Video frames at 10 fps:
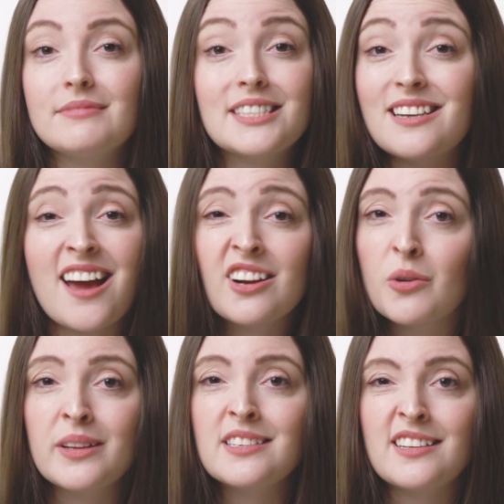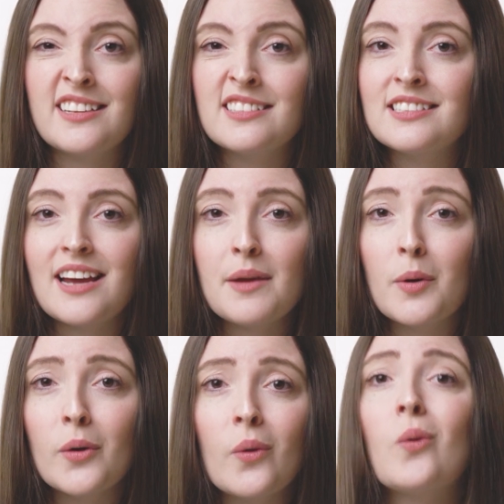It's not a coincidence,
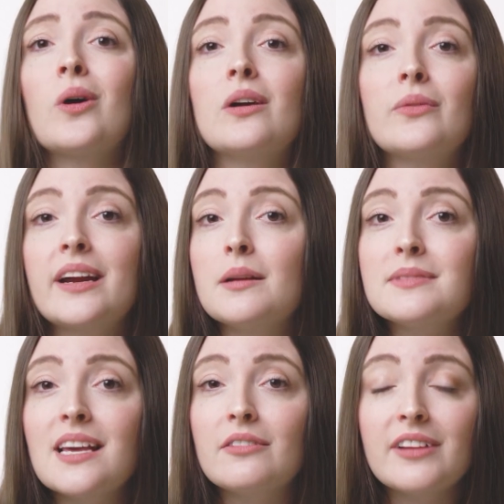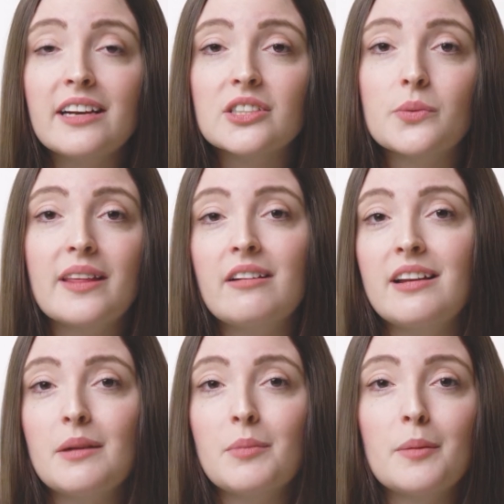typo, or random set of letters without
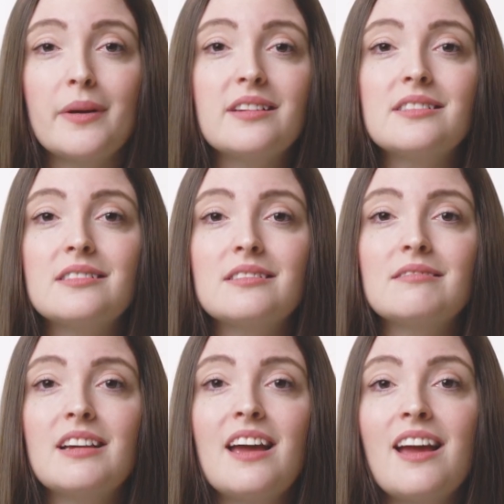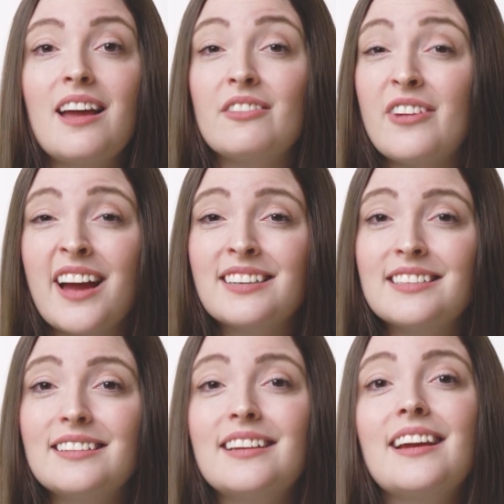any purpose. In fact,
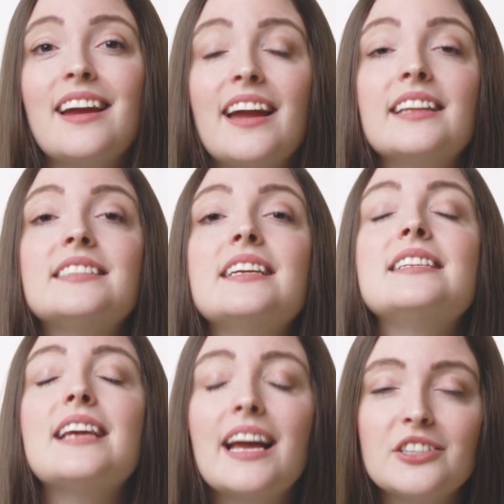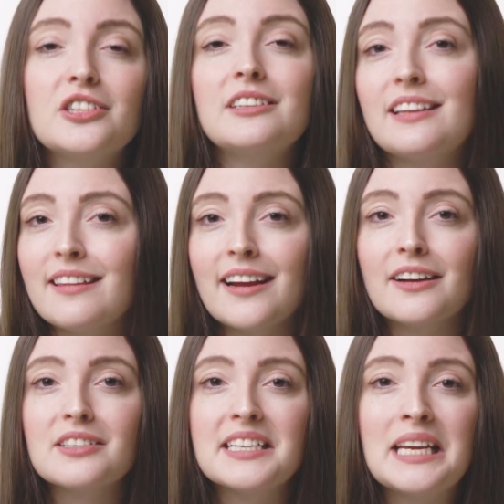it's intentionally
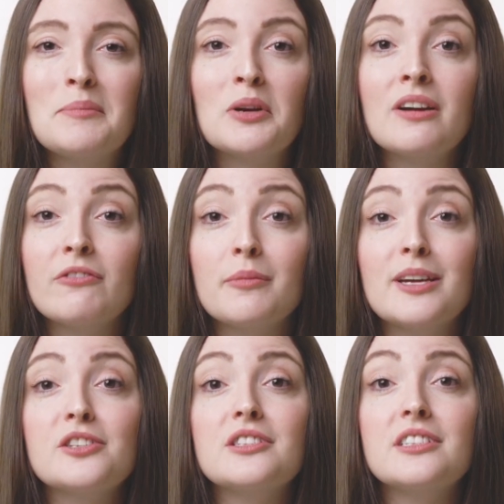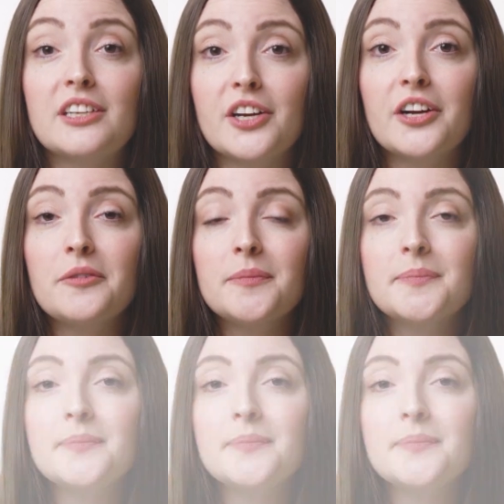there to keep your information secure.